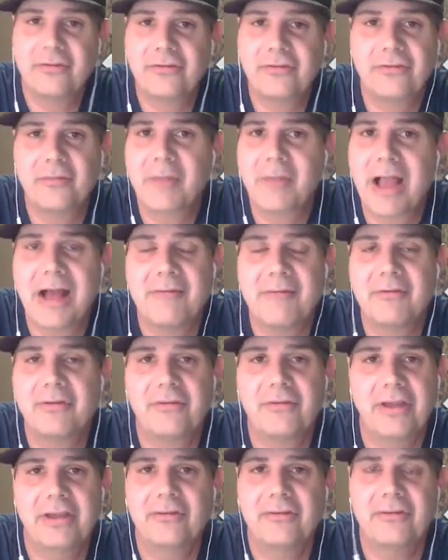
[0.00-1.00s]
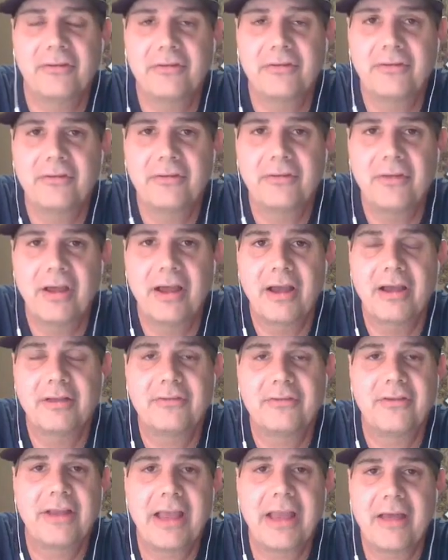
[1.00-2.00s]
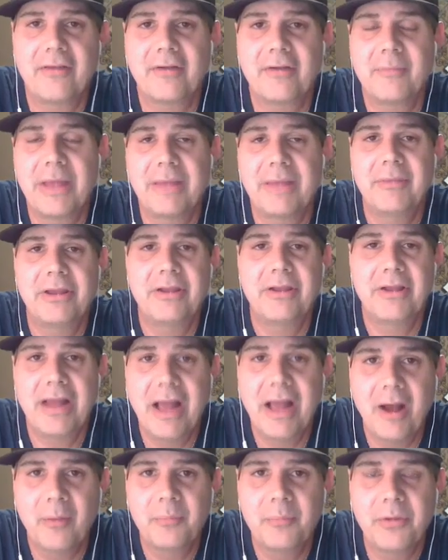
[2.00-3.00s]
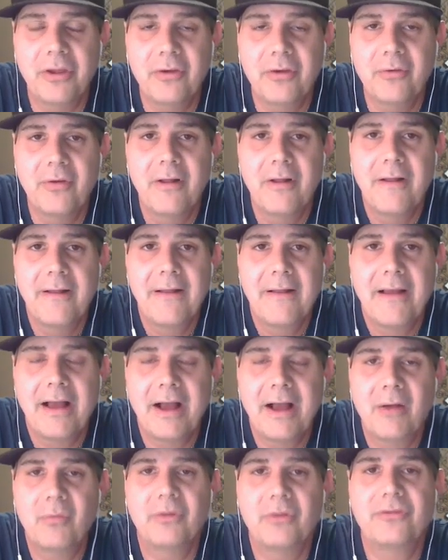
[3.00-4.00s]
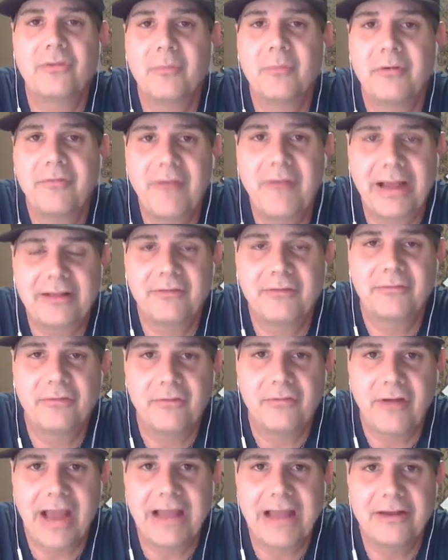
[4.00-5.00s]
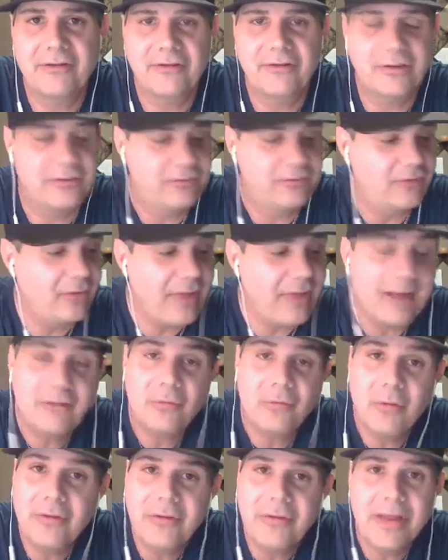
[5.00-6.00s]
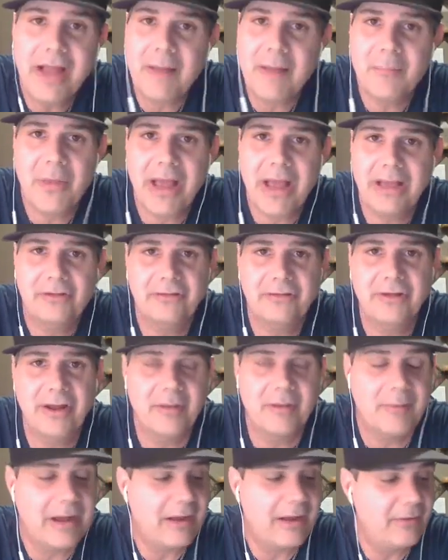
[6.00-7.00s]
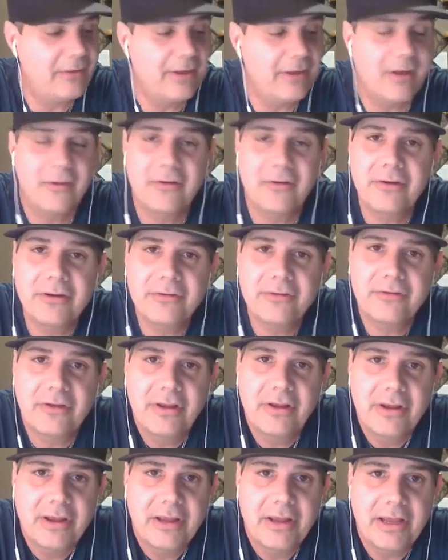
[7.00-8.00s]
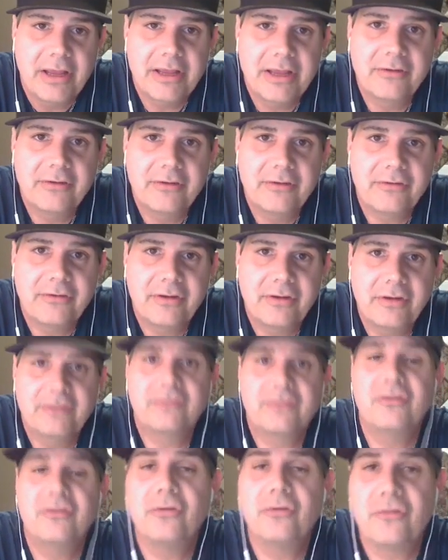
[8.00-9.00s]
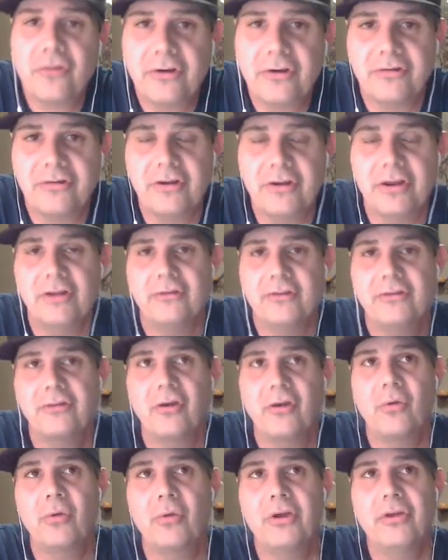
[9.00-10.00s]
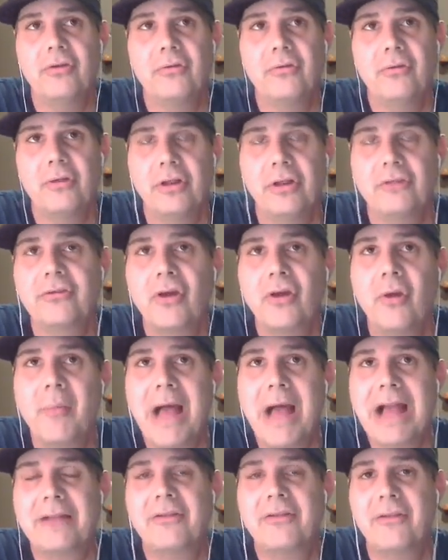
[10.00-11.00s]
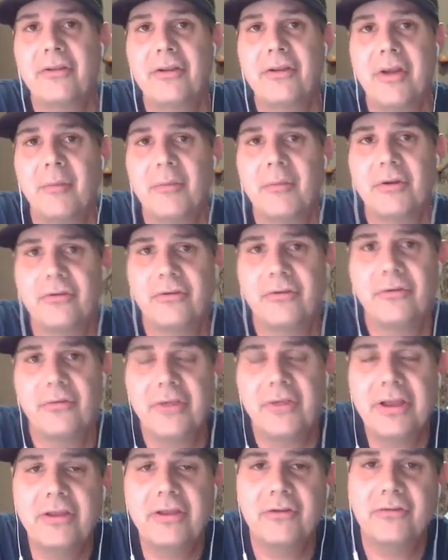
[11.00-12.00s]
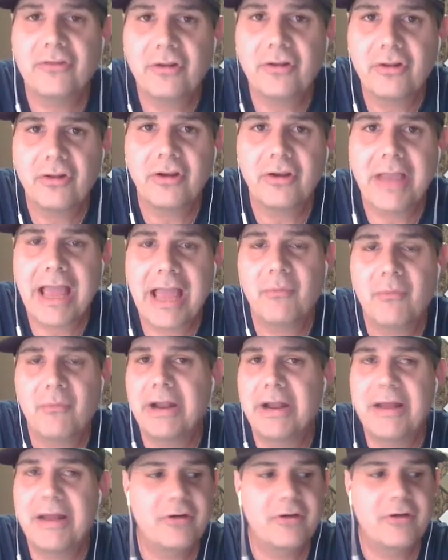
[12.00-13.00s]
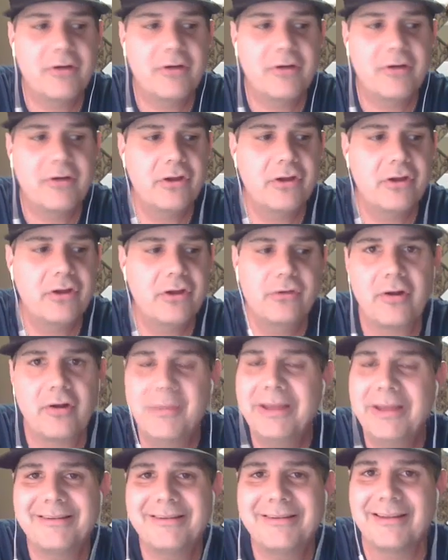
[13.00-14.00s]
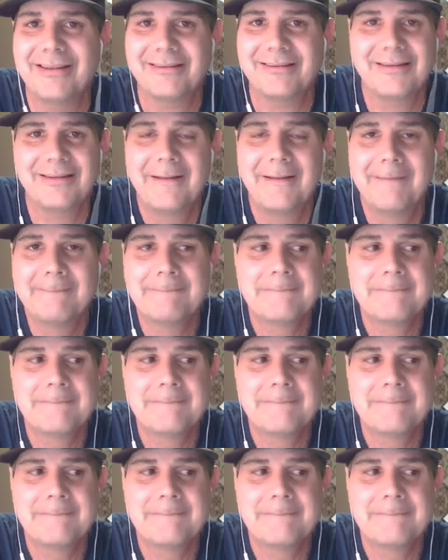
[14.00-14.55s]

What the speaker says: just some conversations together maybe could help you with some effective strategies. So that's one thing I'm passionate about. The other is nutrition. And so let's go back to the number 2 thing you should look at whenever you start a business.